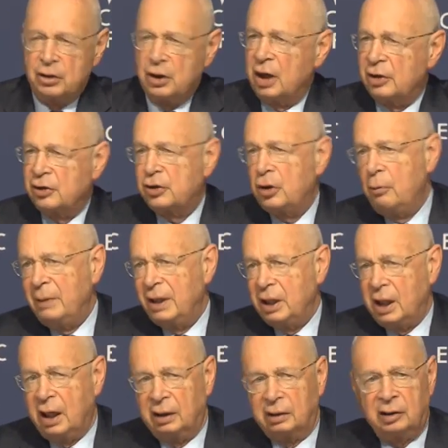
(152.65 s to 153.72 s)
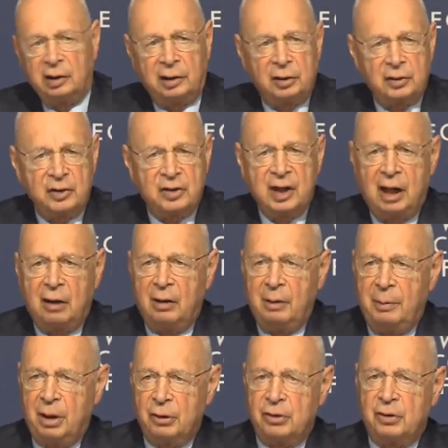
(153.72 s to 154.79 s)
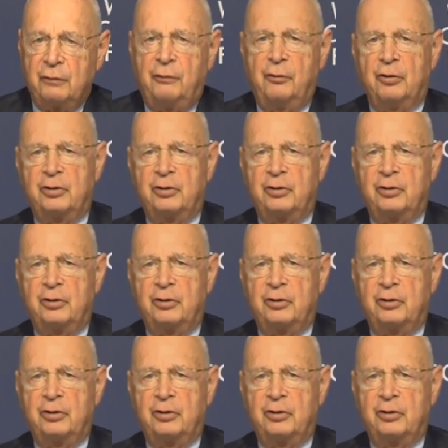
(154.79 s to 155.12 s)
uh, rise to the challenge, right, people?